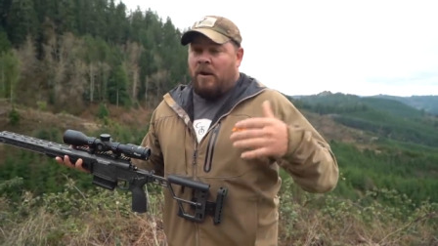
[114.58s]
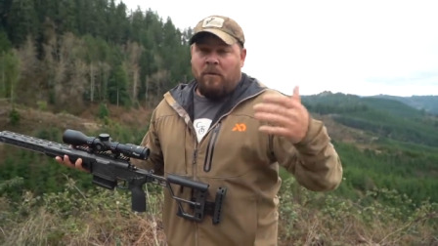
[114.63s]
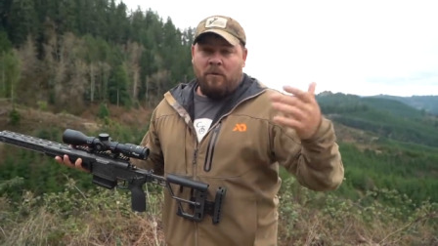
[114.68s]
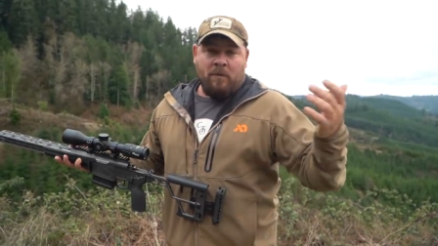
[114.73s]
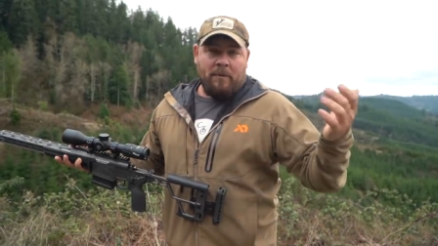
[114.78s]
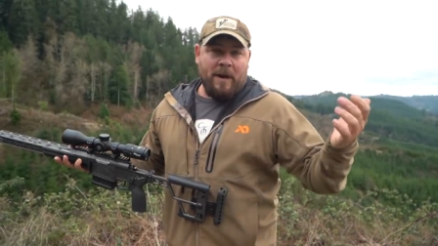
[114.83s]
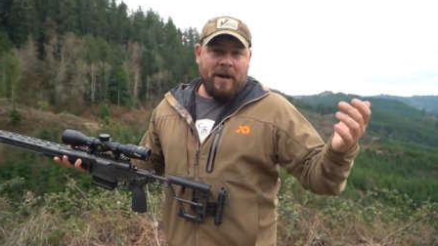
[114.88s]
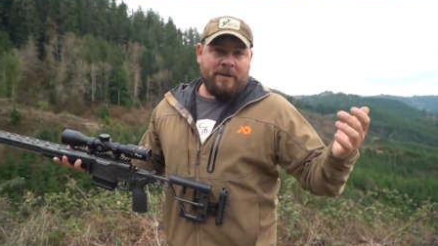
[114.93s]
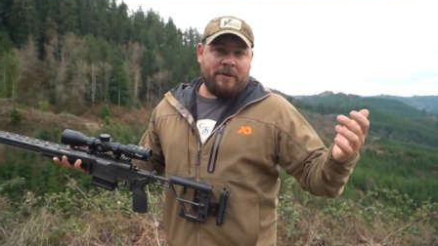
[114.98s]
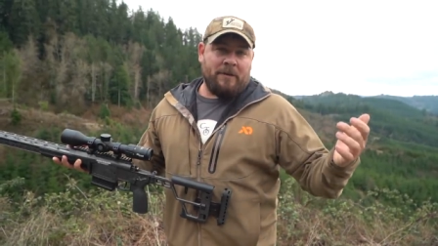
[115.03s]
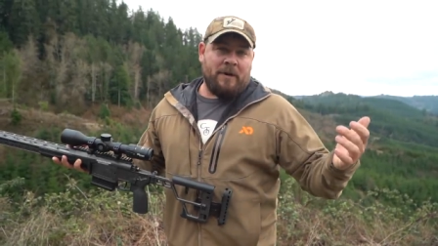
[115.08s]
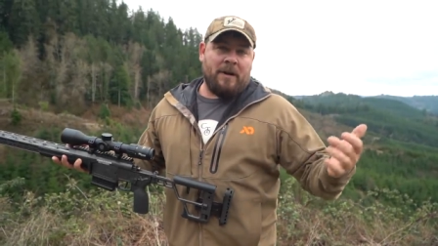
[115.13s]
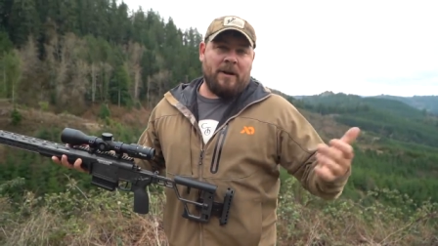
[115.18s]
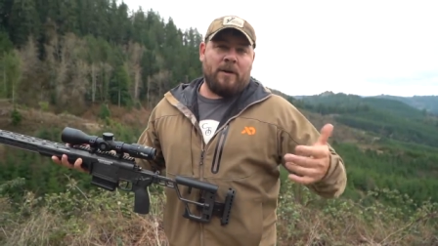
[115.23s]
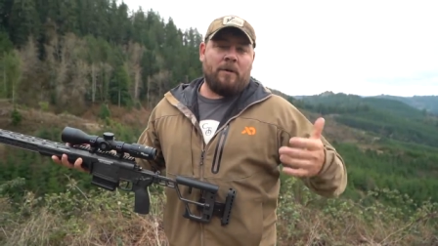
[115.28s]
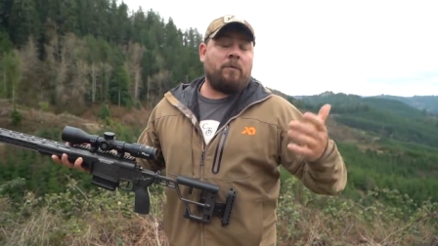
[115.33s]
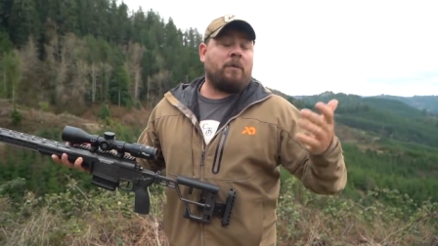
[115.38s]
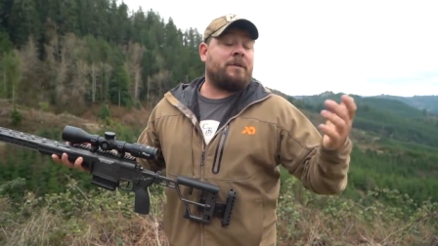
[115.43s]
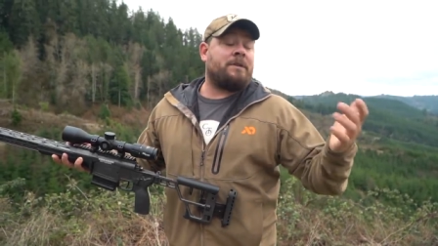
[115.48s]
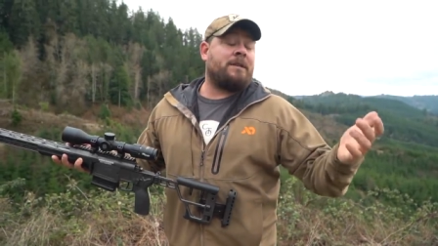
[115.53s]
we're back to
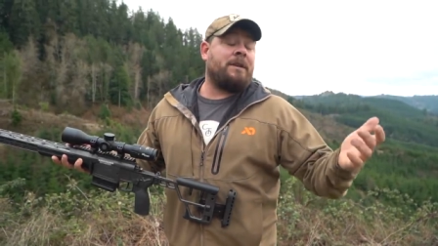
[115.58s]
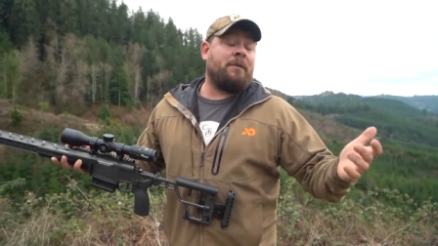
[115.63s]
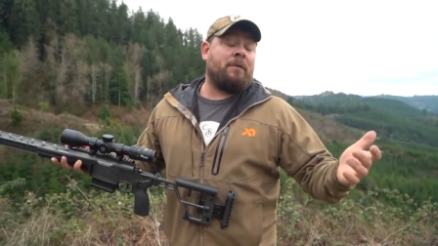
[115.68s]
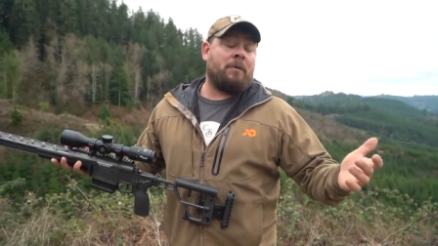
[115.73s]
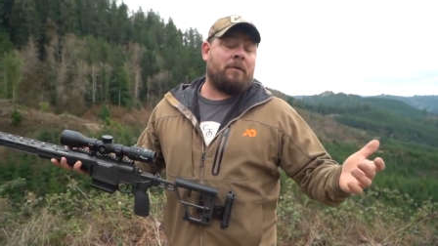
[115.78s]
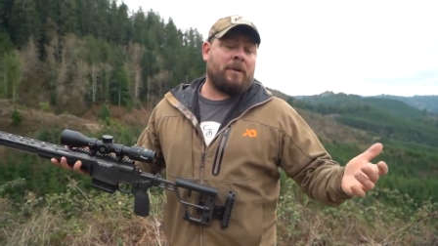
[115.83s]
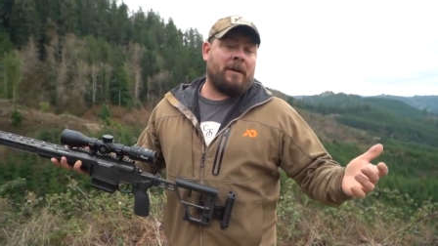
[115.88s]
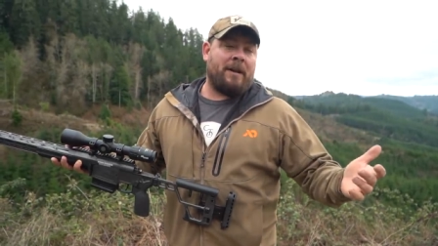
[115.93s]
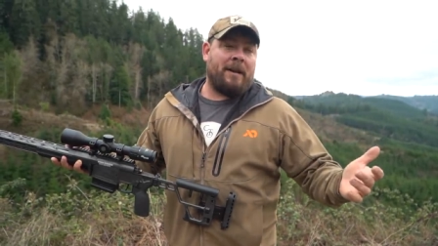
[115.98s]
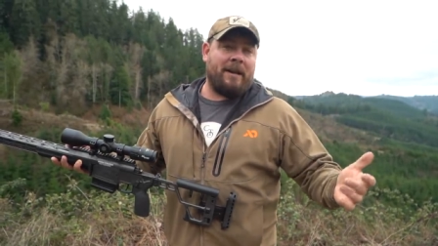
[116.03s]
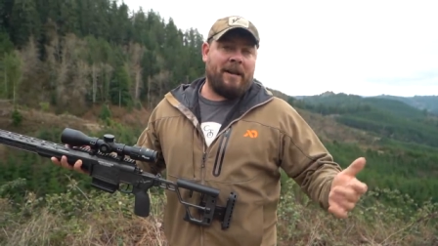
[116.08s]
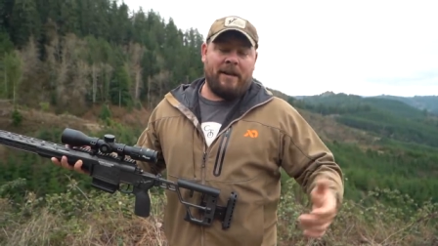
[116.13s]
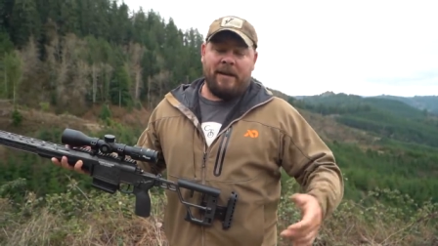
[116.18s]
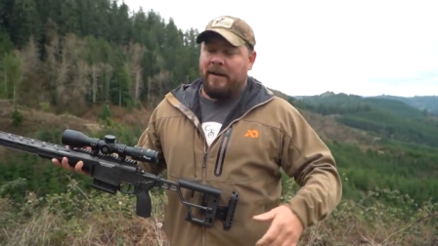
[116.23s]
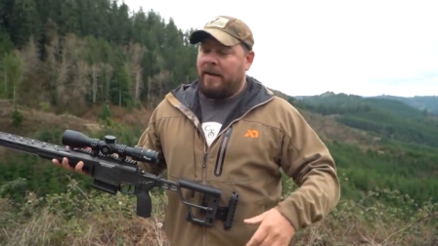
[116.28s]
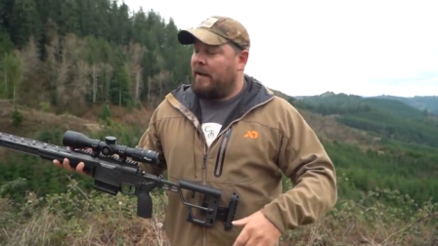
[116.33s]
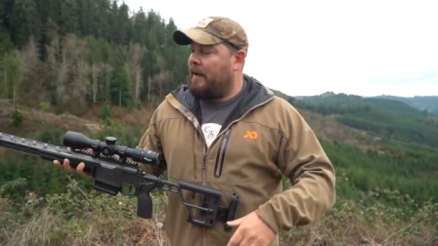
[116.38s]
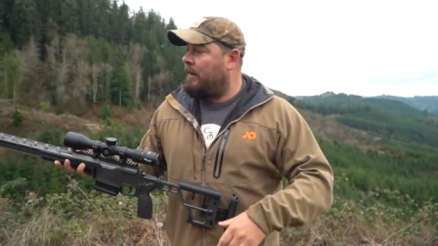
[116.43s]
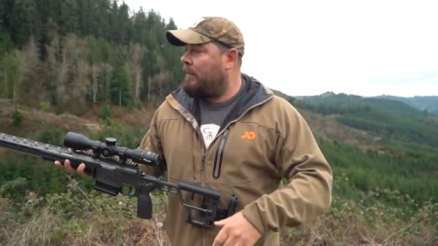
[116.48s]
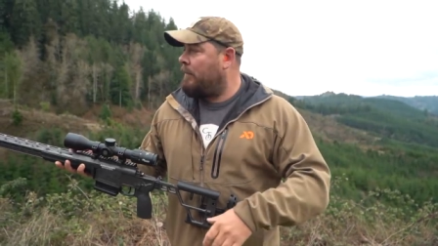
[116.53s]
100 we'll see where we're gonna
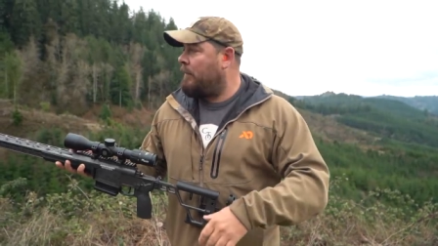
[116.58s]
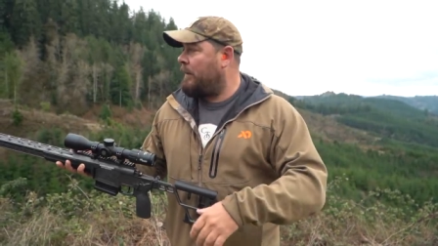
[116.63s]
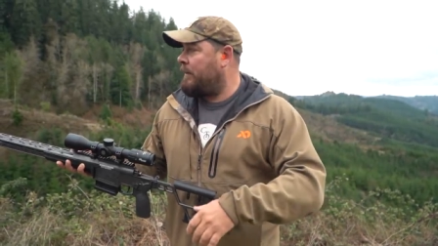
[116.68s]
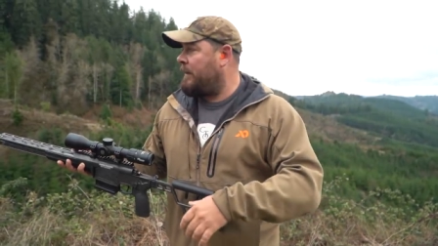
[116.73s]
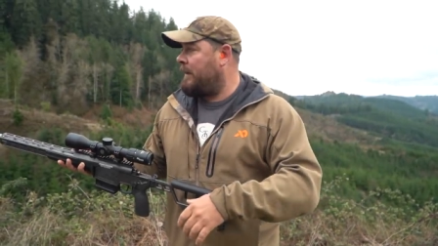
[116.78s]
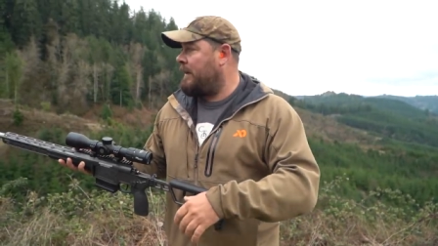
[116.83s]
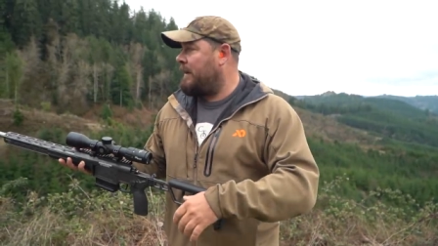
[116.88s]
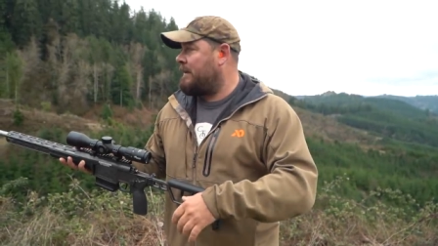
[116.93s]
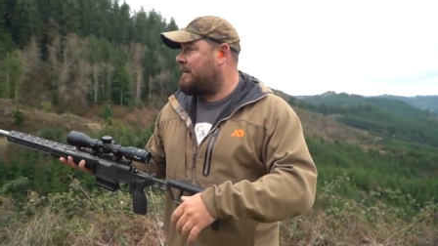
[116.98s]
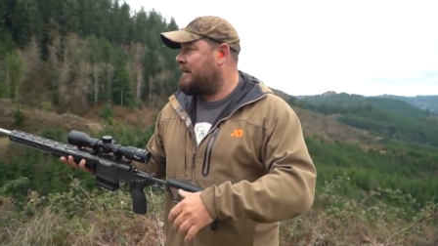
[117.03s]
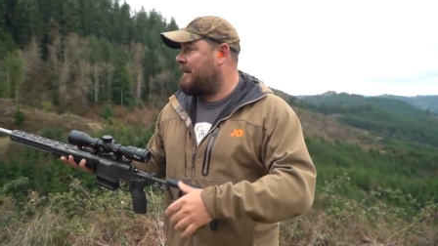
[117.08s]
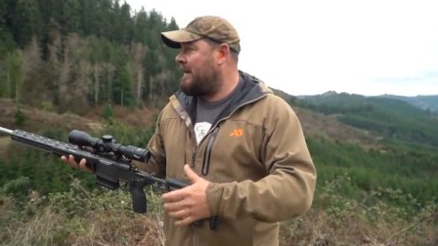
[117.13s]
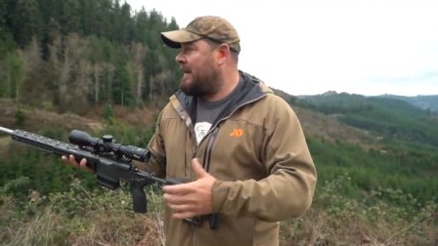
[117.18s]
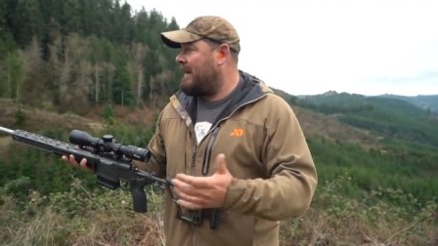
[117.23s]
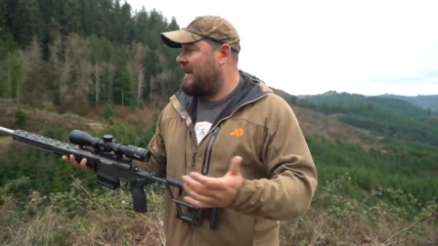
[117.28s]
hit with this